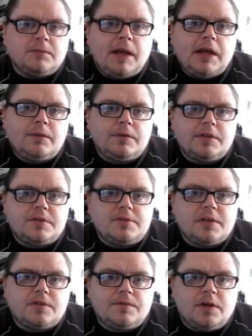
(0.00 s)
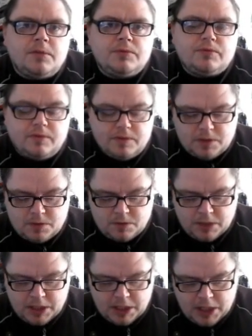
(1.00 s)
back with another Transformers review.
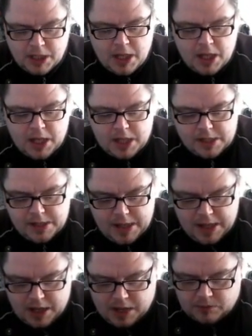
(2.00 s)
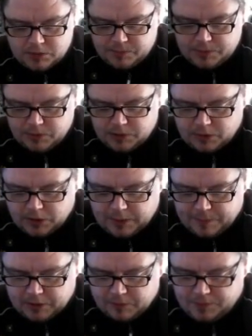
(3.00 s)
Yeah, I'm going to be doing quite a
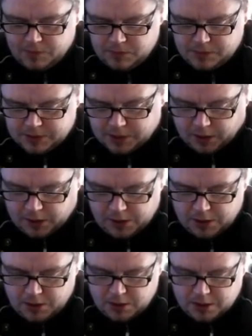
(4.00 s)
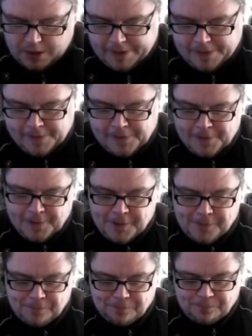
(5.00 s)
big review today.
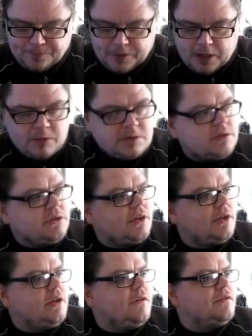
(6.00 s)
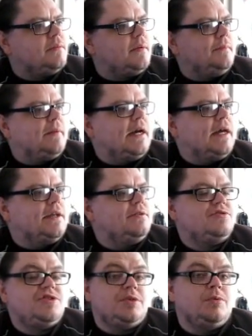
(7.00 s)
I was looking over my
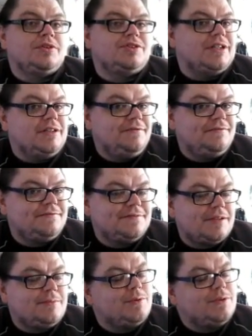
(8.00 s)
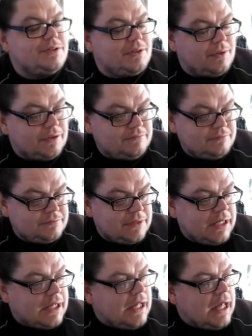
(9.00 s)
G1 shelf, because I'm doing G1,
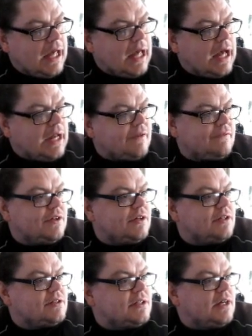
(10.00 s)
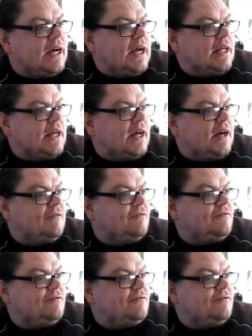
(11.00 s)
and I've noticed that I have